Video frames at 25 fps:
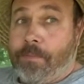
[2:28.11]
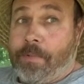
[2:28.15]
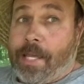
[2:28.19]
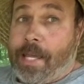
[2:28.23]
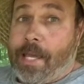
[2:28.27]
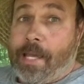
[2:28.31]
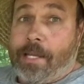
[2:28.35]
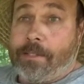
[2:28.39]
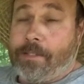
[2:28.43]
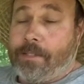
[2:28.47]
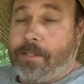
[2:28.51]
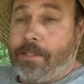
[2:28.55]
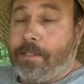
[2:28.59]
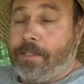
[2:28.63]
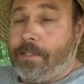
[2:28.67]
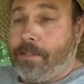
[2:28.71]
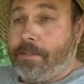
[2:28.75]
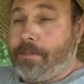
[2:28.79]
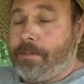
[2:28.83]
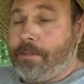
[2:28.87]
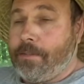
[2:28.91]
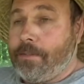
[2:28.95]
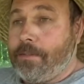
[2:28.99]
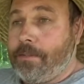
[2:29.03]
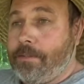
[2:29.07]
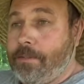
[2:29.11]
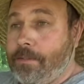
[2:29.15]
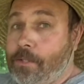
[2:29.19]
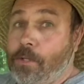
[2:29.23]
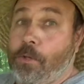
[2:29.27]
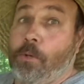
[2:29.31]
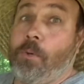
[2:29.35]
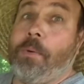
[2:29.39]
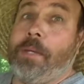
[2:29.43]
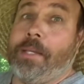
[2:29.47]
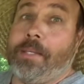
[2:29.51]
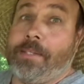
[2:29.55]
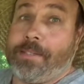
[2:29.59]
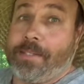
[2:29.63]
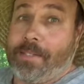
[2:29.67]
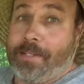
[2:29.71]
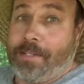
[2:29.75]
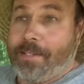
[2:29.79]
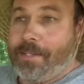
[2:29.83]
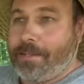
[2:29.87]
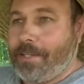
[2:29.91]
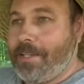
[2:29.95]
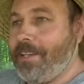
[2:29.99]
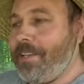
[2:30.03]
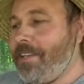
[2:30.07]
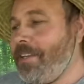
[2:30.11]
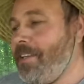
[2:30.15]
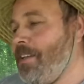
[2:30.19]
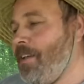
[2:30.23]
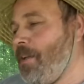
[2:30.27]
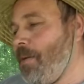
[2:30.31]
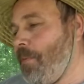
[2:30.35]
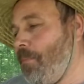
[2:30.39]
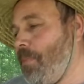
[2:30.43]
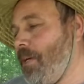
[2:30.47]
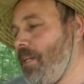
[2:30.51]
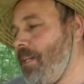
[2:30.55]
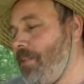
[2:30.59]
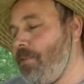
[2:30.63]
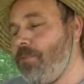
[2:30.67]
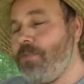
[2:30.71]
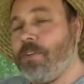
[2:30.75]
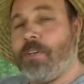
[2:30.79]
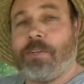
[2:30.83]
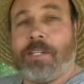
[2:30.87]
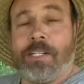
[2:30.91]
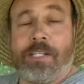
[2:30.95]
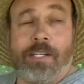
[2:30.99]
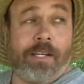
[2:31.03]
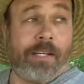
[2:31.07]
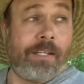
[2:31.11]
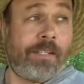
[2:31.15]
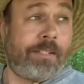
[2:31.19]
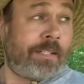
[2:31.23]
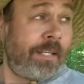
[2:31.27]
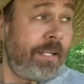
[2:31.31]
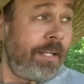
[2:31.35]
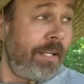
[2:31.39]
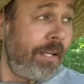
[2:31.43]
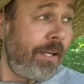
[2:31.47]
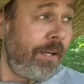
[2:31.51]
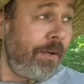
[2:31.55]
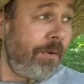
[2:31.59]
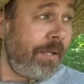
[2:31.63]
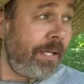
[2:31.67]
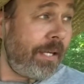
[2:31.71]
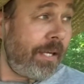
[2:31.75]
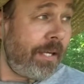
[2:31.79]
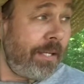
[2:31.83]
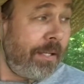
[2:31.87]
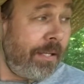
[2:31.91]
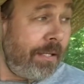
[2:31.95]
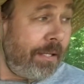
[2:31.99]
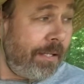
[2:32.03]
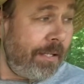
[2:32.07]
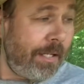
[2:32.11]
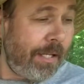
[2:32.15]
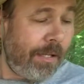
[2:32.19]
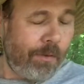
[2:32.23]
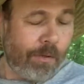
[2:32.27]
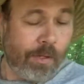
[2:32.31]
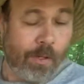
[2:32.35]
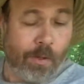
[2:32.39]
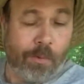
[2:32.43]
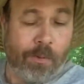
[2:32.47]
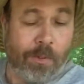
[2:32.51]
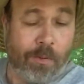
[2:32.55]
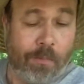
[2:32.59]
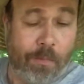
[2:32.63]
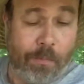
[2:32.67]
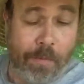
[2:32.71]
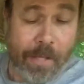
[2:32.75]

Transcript: actually too easy. But it's very nice. Okay, now I'll go in the